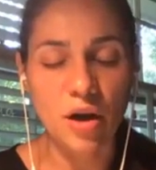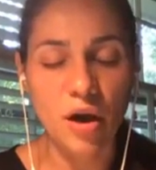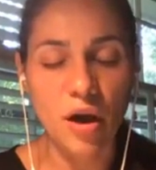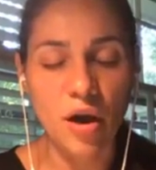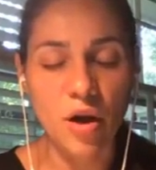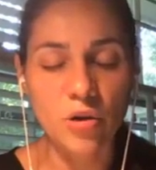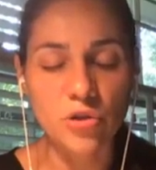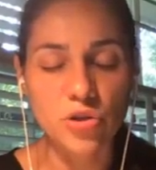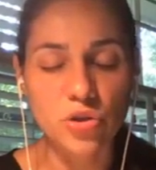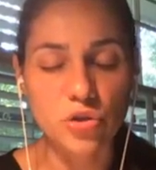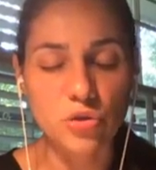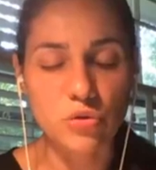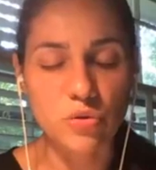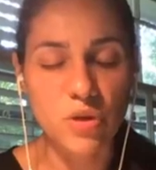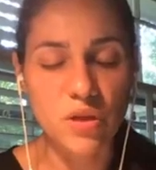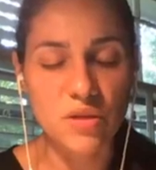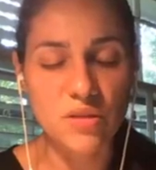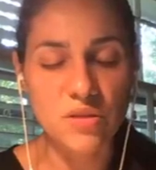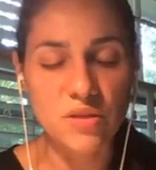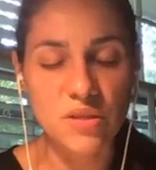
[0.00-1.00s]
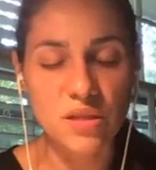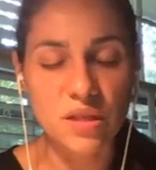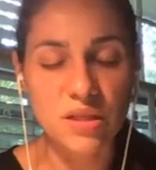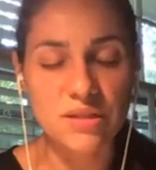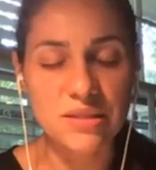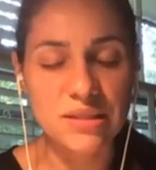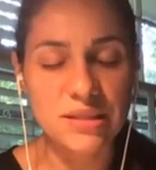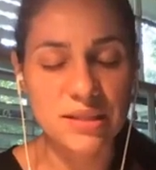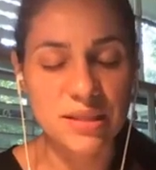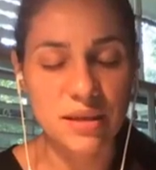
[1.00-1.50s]
altruistic
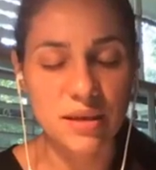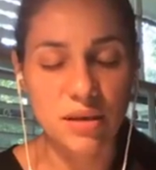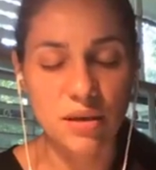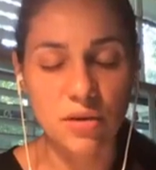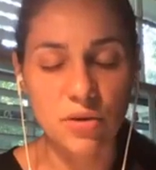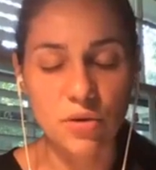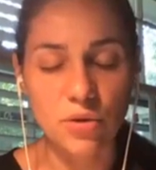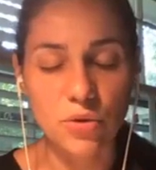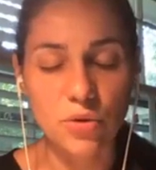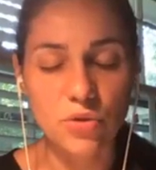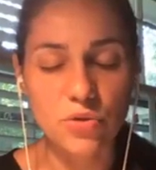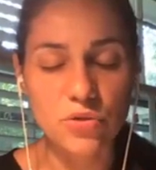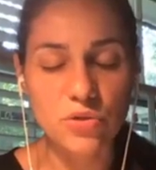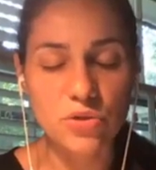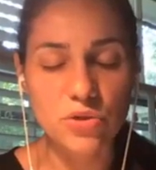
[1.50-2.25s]
skills,